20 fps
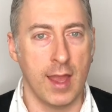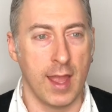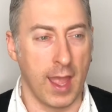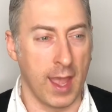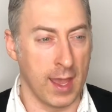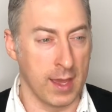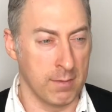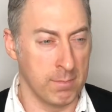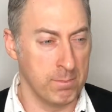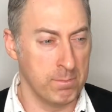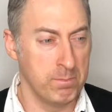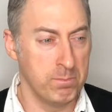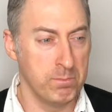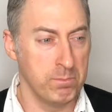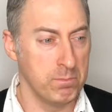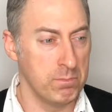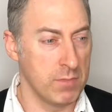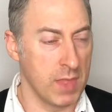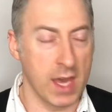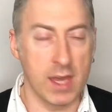and
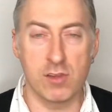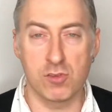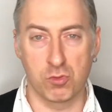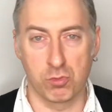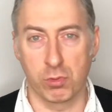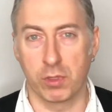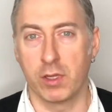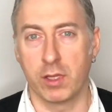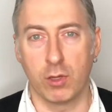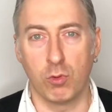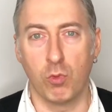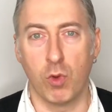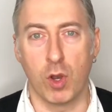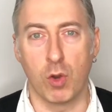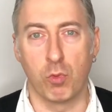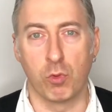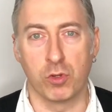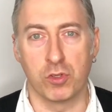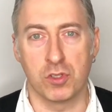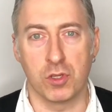that is really
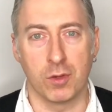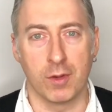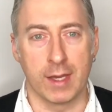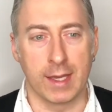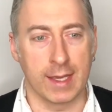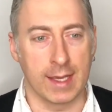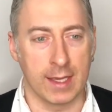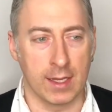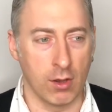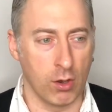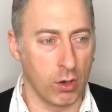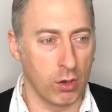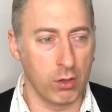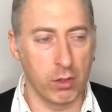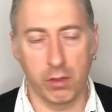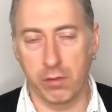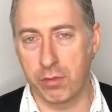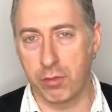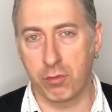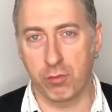what we're doing in
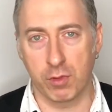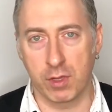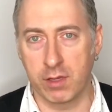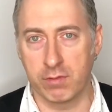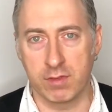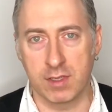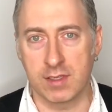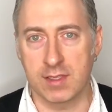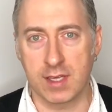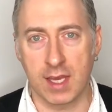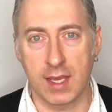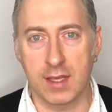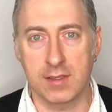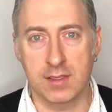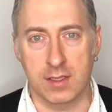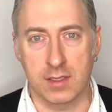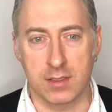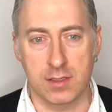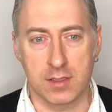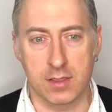all three of these
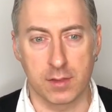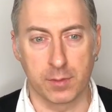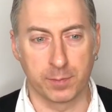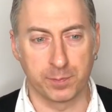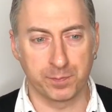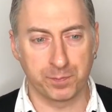cases,